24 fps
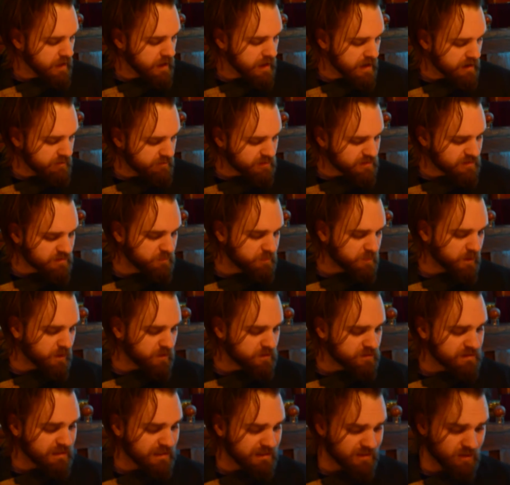Harry
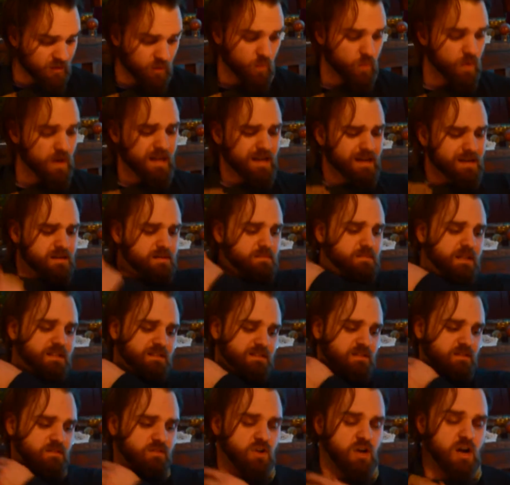supposed that the wind
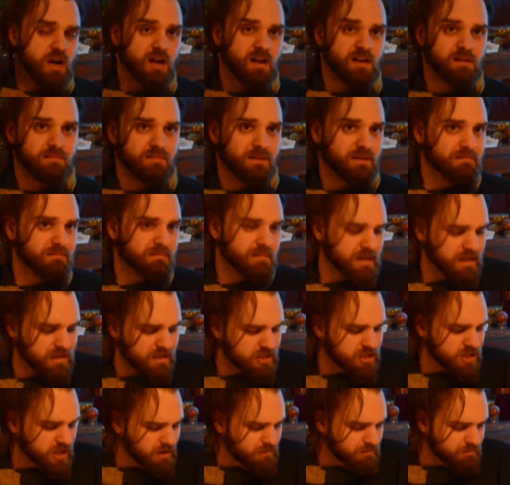must have caught him in
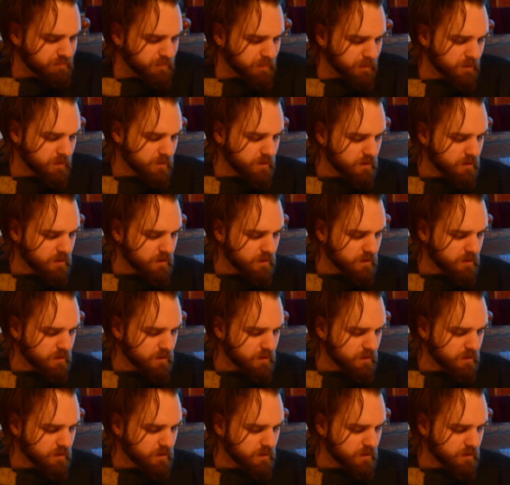mid-jump.